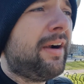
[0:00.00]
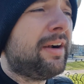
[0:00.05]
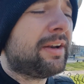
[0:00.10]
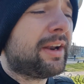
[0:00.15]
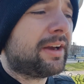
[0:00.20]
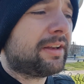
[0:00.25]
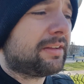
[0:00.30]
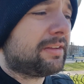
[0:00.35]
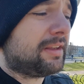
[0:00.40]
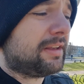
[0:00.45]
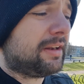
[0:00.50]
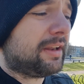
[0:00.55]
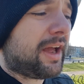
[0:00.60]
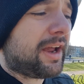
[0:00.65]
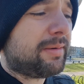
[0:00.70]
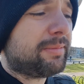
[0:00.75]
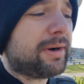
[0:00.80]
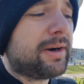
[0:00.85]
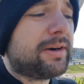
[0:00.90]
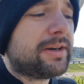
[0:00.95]
Like, the
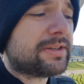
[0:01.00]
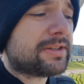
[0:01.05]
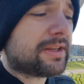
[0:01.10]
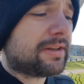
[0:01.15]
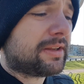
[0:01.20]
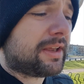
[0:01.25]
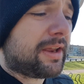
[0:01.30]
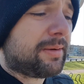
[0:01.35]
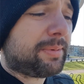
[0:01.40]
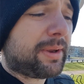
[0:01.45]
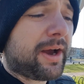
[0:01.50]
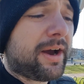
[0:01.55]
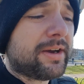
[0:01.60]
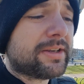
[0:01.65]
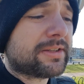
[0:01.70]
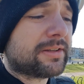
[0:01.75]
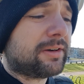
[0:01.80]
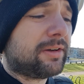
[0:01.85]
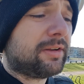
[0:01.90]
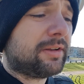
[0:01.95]
libraries and the
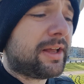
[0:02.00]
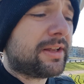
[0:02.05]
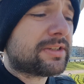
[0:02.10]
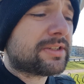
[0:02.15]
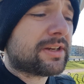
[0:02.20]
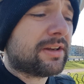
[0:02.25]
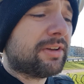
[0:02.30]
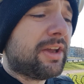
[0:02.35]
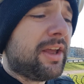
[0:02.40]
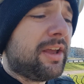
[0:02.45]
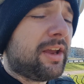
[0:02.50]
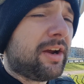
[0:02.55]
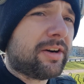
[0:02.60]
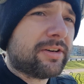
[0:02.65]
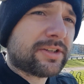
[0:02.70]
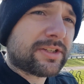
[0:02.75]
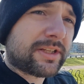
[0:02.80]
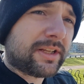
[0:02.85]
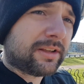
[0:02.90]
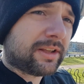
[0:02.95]
APIs and all that stuff
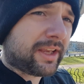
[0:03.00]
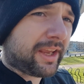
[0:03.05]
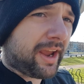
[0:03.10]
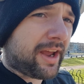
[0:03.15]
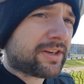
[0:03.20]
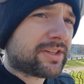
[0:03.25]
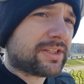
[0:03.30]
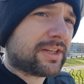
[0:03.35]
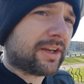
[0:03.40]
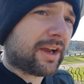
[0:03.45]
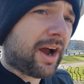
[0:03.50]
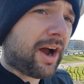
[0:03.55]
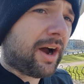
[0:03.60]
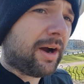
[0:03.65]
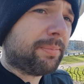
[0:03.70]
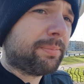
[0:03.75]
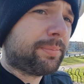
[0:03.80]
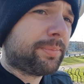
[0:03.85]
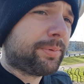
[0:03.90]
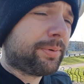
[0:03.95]
are still catching
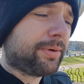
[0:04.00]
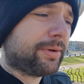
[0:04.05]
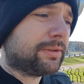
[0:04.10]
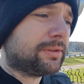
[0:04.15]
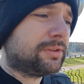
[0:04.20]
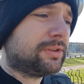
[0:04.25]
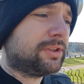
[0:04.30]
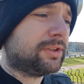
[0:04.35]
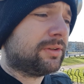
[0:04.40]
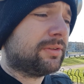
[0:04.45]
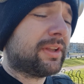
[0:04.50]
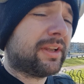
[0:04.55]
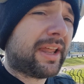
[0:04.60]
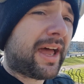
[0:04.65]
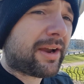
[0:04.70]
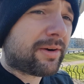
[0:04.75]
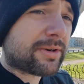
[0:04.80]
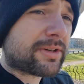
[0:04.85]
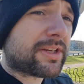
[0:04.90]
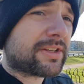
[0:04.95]
up. The
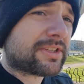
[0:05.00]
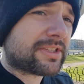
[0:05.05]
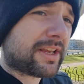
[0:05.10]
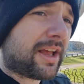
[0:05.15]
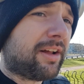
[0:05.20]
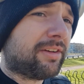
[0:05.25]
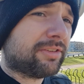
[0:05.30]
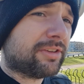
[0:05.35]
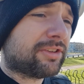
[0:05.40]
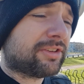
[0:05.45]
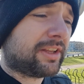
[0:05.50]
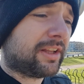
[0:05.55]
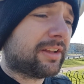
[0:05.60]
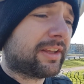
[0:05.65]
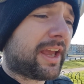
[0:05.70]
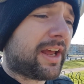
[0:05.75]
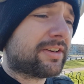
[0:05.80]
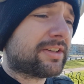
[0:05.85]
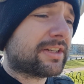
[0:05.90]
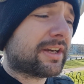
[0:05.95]
language itself is still
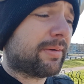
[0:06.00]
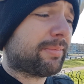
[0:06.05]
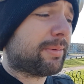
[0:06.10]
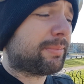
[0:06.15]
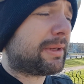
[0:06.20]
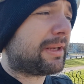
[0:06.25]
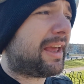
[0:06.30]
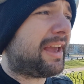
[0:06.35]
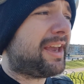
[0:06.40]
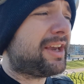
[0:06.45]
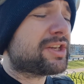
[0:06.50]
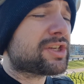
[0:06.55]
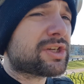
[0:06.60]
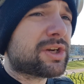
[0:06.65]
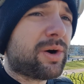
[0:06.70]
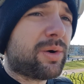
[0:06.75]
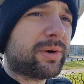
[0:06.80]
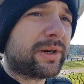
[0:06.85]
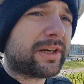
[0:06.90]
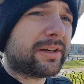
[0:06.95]
catching up. I mean,
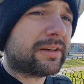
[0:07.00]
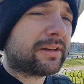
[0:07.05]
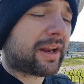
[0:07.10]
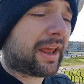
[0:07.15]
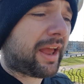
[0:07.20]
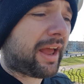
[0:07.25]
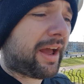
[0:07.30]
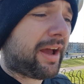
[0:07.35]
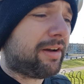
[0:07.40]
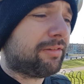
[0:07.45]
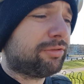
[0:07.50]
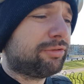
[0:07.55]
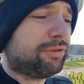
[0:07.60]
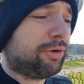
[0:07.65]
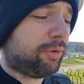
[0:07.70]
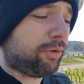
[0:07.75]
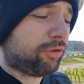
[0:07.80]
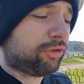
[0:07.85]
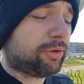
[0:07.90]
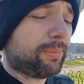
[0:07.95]
Xcode didn't have
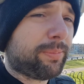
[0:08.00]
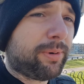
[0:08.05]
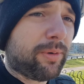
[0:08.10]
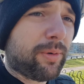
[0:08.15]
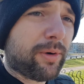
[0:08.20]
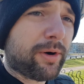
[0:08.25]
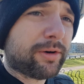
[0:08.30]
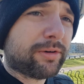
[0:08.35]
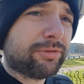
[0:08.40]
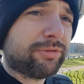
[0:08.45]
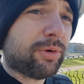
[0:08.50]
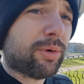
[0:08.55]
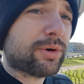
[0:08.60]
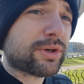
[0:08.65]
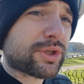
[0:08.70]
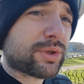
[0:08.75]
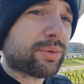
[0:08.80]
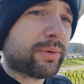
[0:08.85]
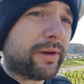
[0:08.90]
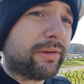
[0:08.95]
full support for
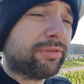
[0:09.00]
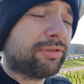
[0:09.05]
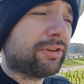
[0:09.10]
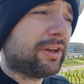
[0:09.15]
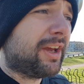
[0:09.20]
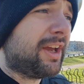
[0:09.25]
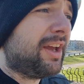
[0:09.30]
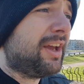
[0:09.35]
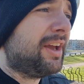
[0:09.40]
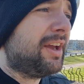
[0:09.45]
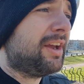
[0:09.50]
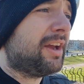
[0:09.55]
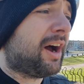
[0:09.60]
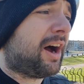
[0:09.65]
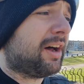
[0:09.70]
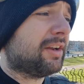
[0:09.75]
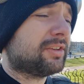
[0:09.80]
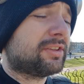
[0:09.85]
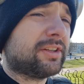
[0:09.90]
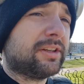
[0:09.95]
Swift
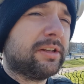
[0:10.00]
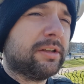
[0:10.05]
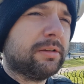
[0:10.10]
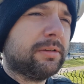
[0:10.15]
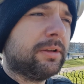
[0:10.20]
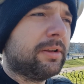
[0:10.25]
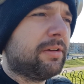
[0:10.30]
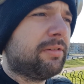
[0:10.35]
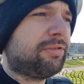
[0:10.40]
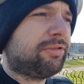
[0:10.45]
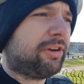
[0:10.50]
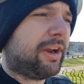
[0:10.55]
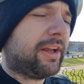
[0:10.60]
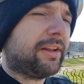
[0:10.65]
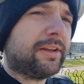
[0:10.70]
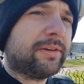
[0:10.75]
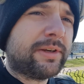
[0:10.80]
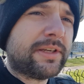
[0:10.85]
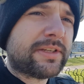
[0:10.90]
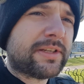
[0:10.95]
until
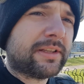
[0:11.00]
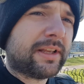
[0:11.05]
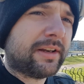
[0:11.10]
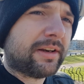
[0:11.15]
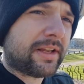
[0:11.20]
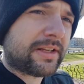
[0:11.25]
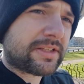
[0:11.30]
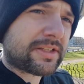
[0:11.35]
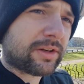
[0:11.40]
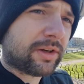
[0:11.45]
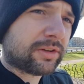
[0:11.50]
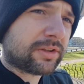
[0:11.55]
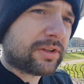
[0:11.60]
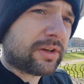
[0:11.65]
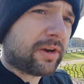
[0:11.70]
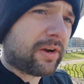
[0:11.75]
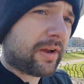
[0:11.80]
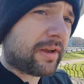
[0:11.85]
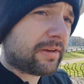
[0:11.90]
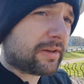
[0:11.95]
fairly recently, and it's not
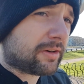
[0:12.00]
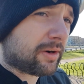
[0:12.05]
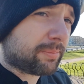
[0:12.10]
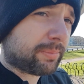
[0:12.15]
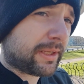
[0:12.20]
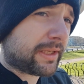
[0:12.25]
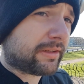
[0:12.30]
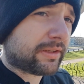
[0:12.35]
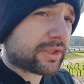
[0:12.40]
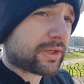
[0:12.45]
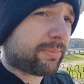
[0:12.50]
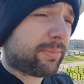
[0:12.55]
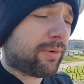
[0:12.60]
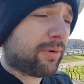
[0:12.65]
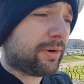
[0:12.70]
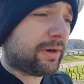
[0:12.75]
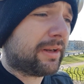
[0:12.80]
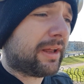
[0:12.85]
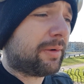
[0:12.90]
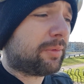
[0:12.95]
completely supported.